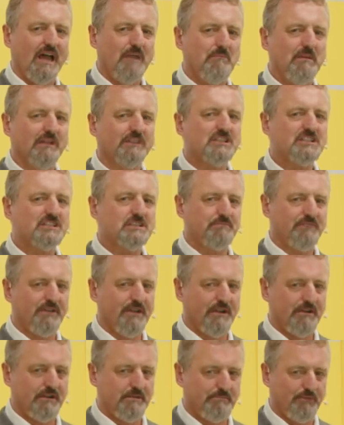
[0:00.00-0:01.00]

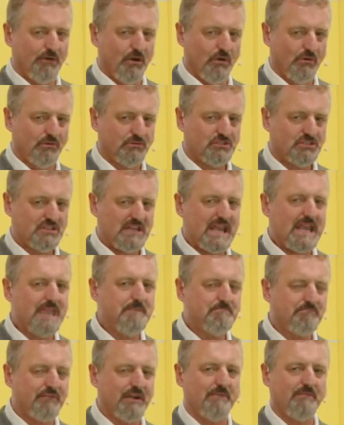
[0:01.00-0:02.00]
multidisciplinary approach
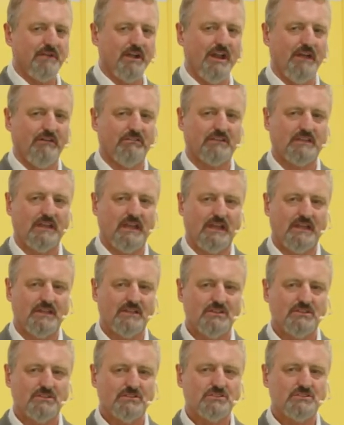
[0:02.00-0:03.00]
in primary healthcare?
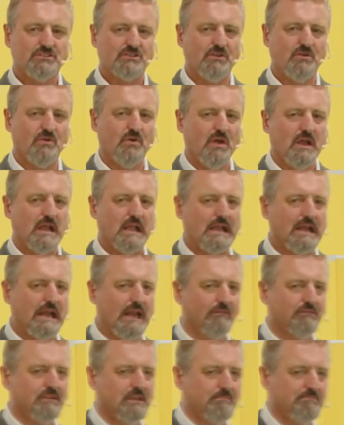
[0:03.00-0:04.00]
So
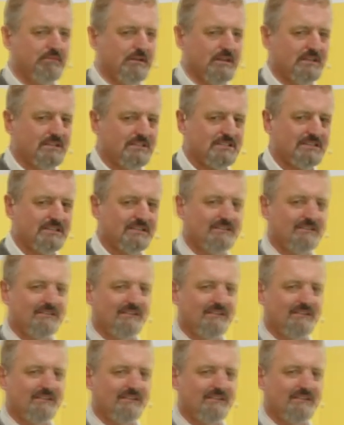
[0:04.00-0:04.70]
Claudia, please.